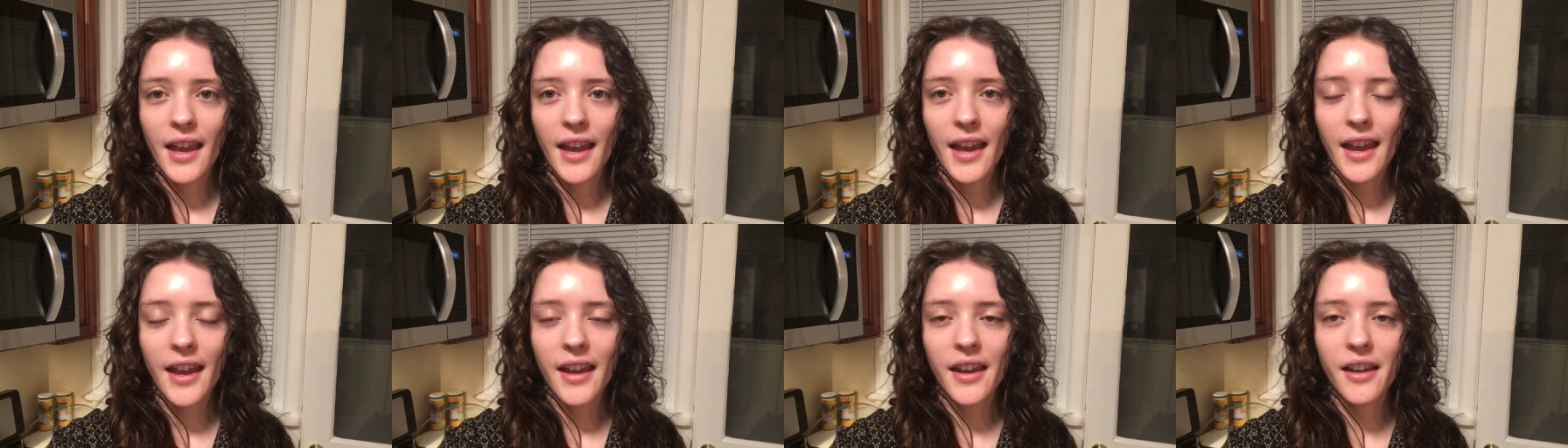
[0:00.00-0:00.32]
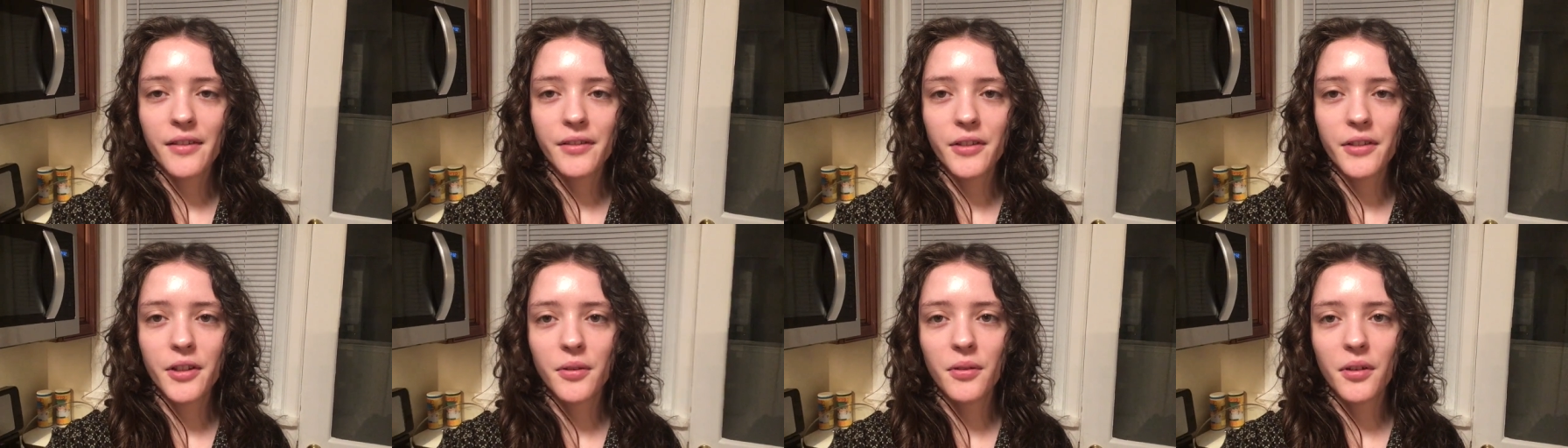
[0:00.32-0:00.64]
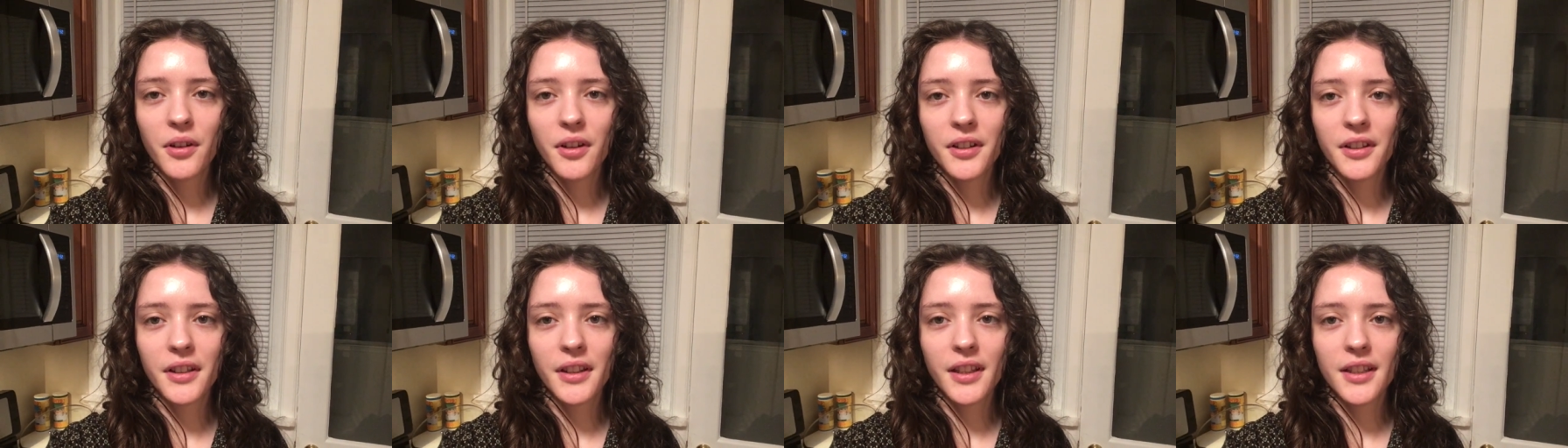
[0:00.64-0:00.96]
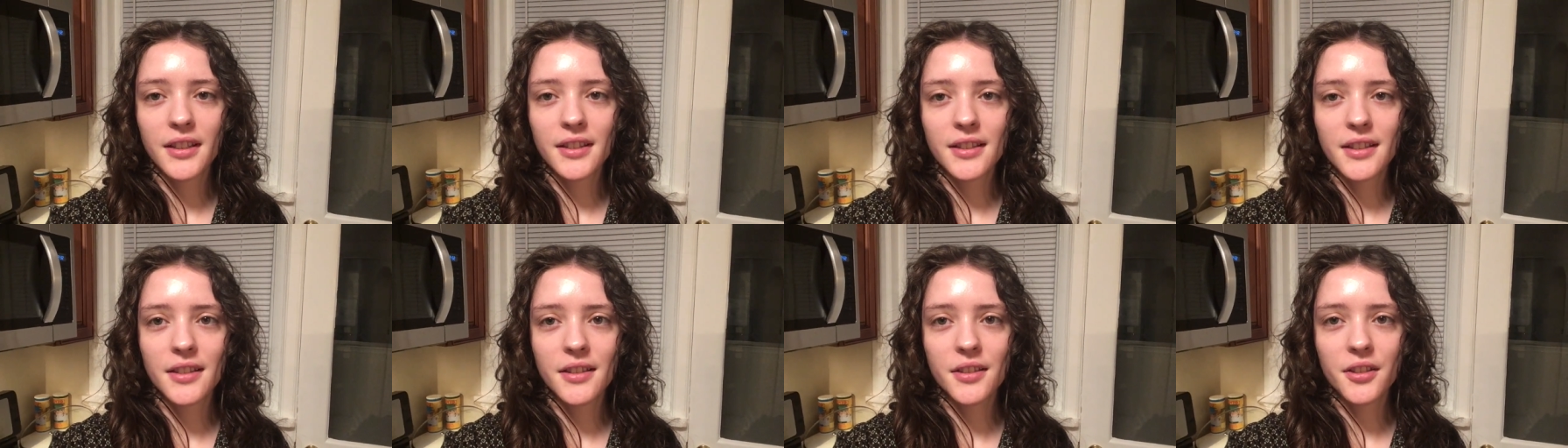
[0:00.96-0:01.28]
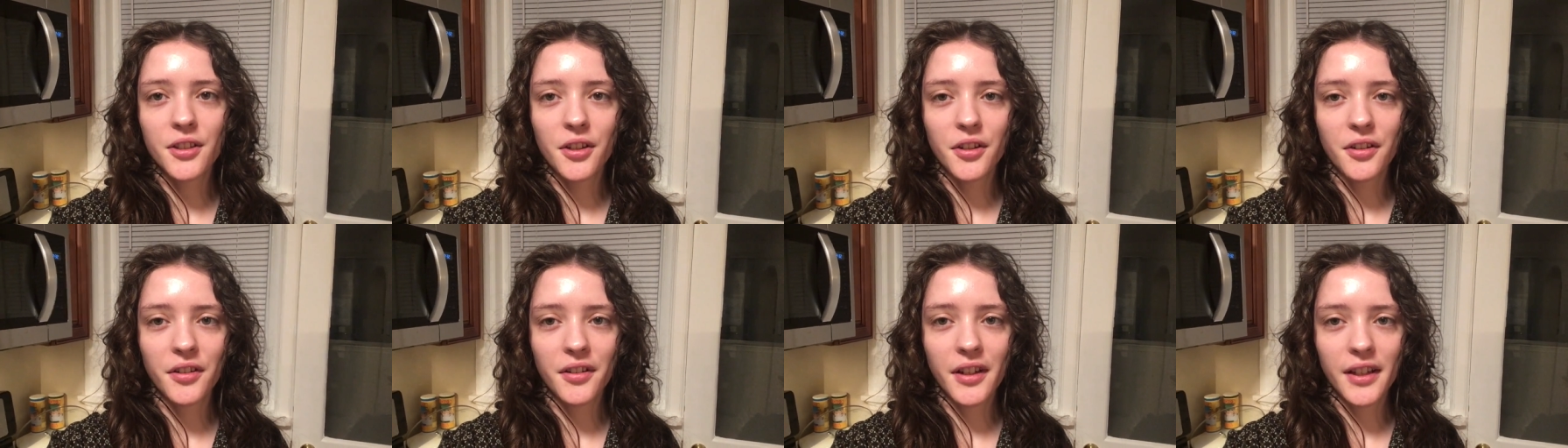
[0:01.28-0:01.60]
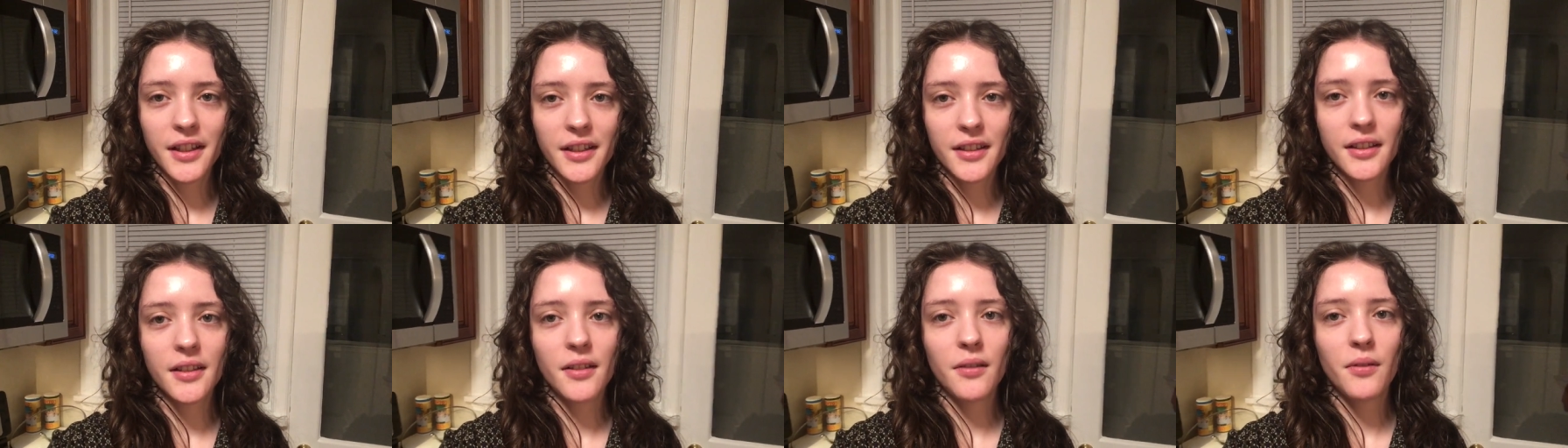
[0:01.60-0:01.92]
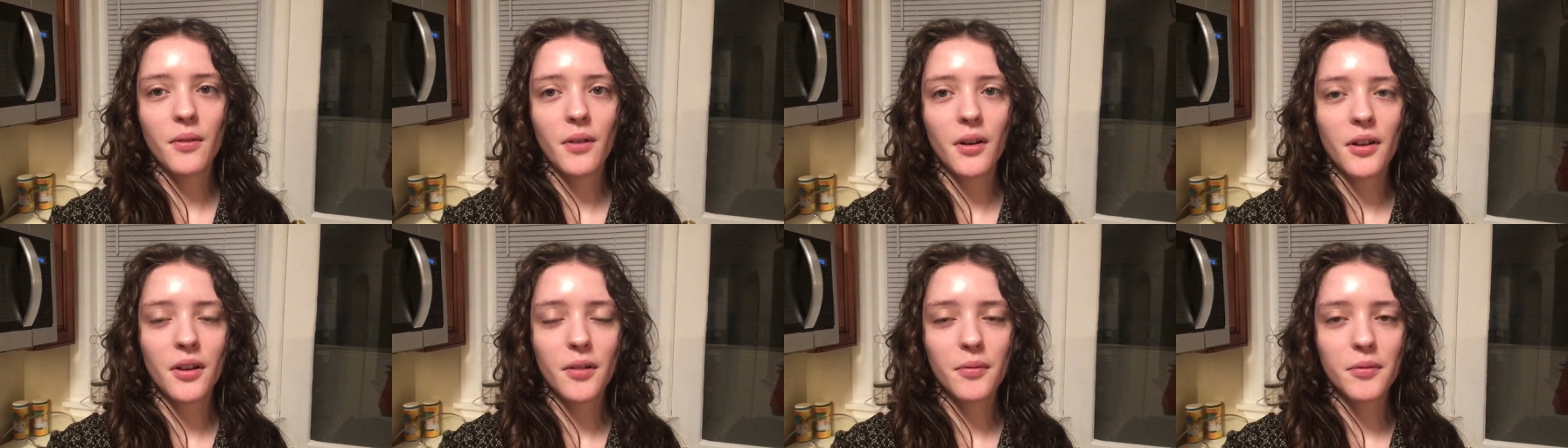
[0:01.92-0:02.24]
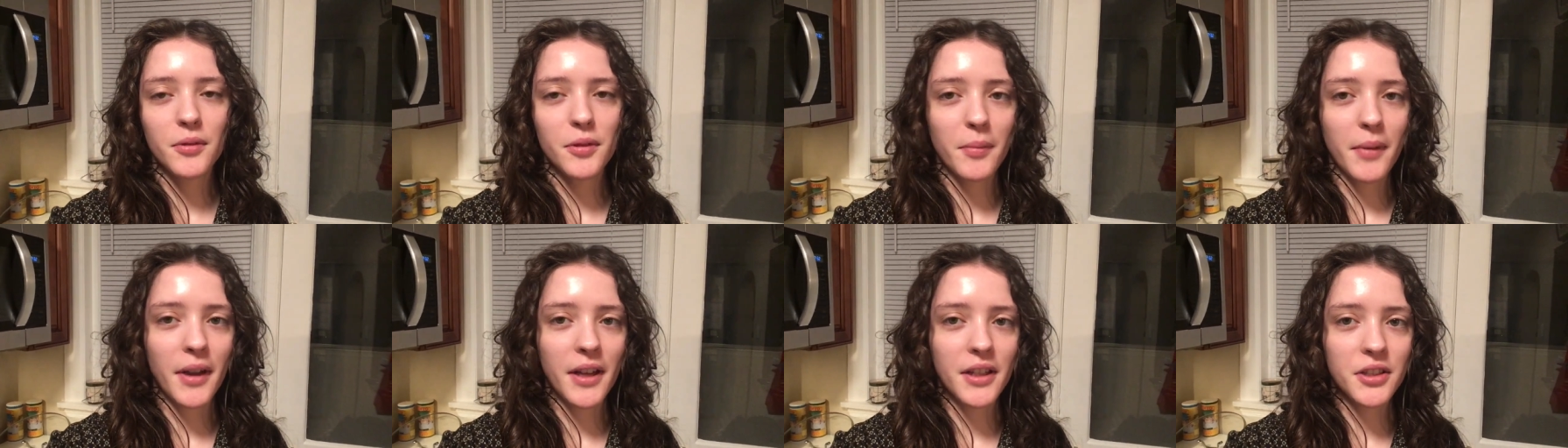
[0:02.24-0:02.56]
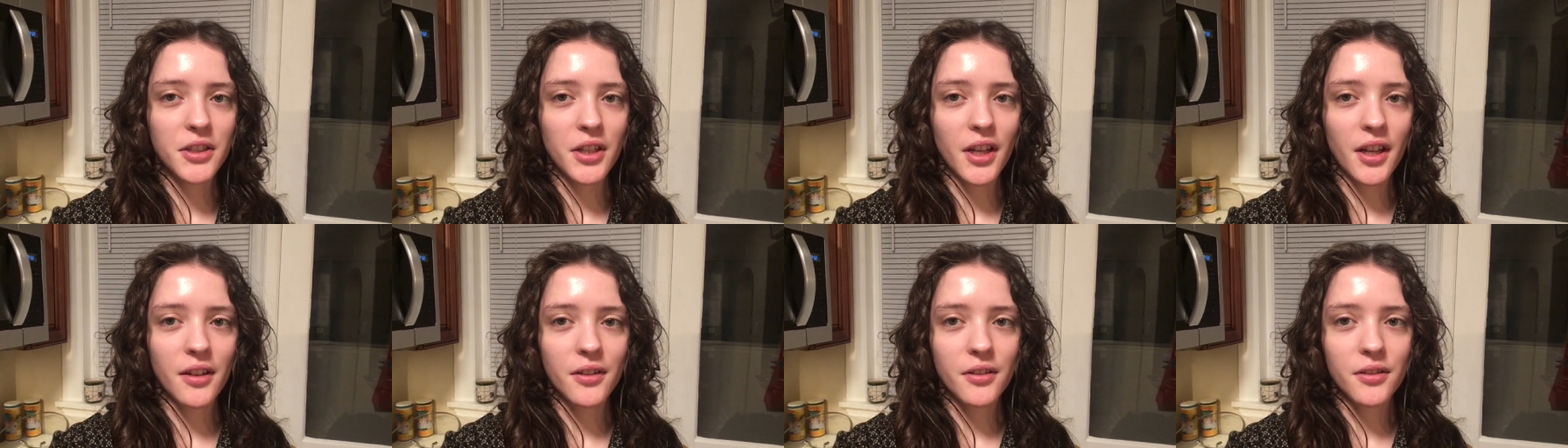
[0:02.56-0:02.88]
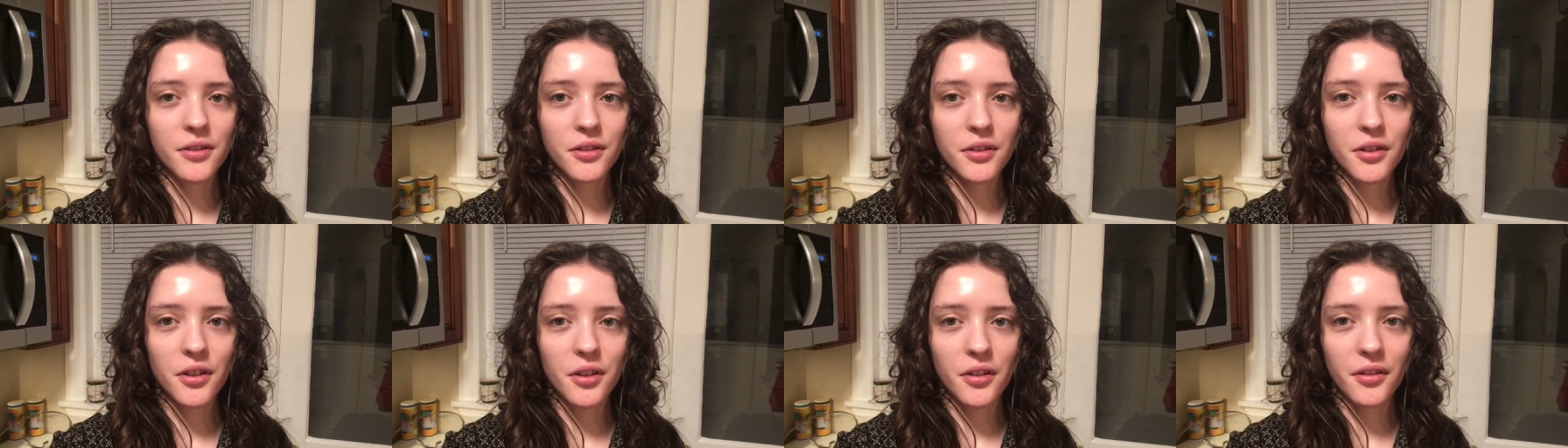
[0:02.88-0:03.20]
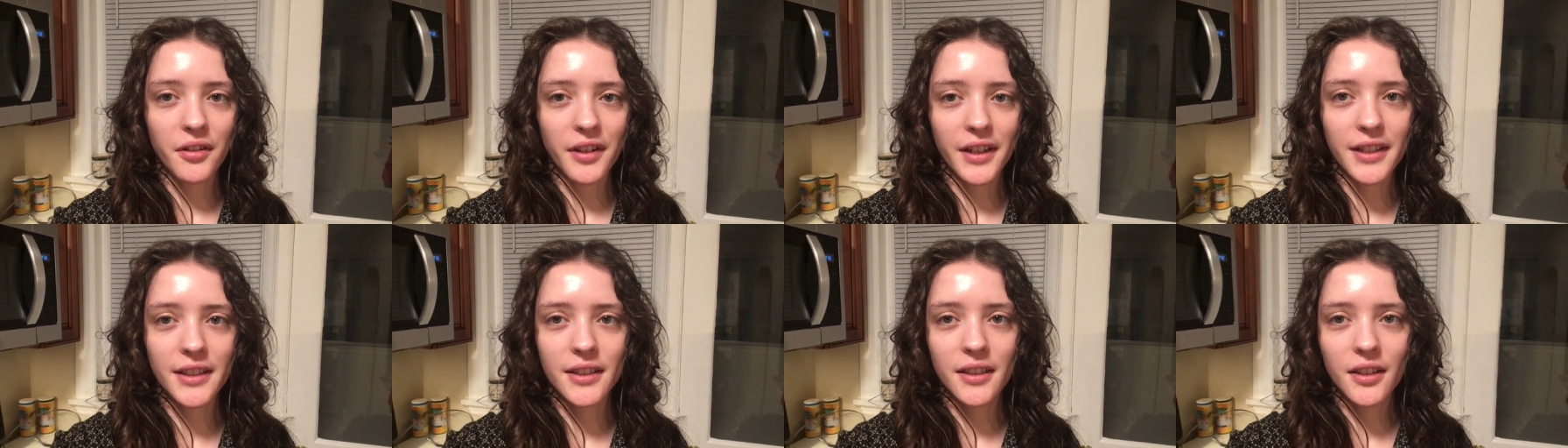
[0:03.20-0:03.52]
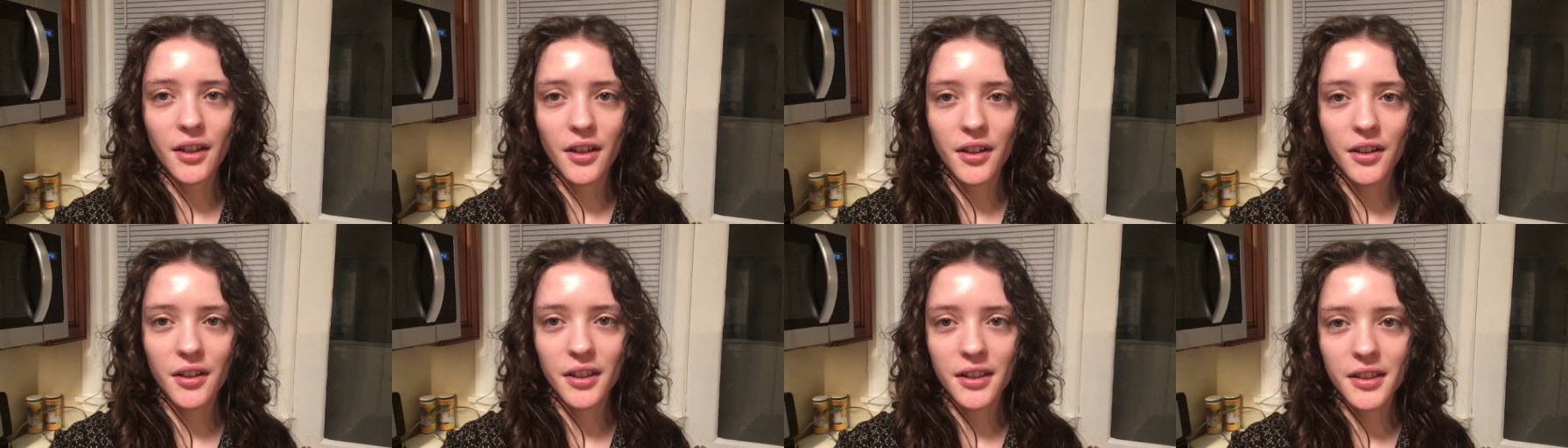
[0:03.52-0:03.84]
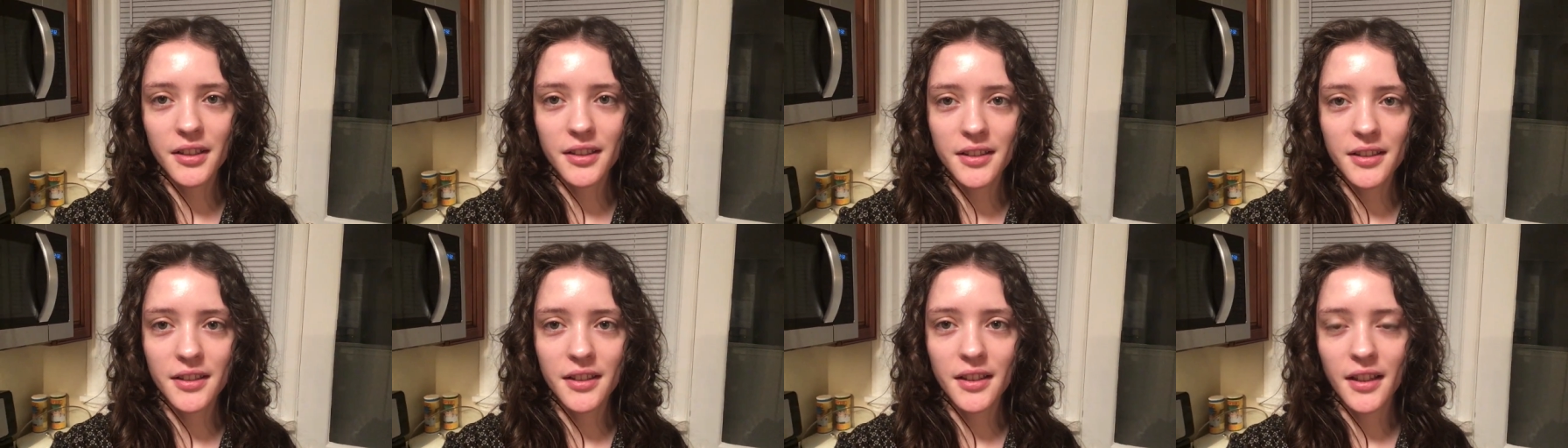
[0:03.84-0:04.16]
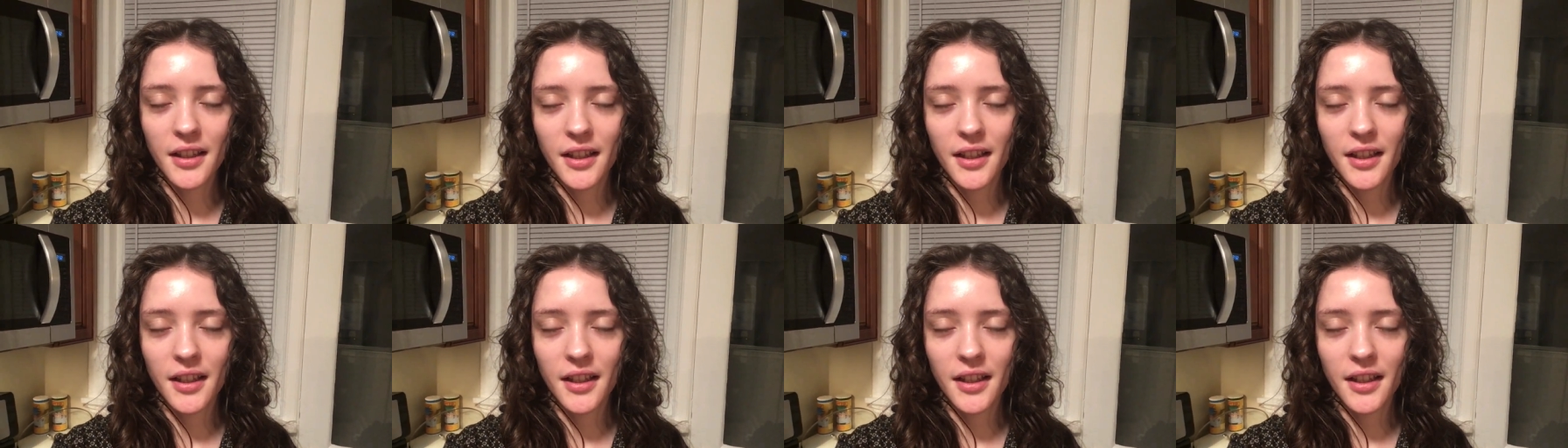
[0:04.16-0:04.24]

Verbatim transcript: Hey everyone, this is Corinne. Welcome to my channel, Corinne Cooks.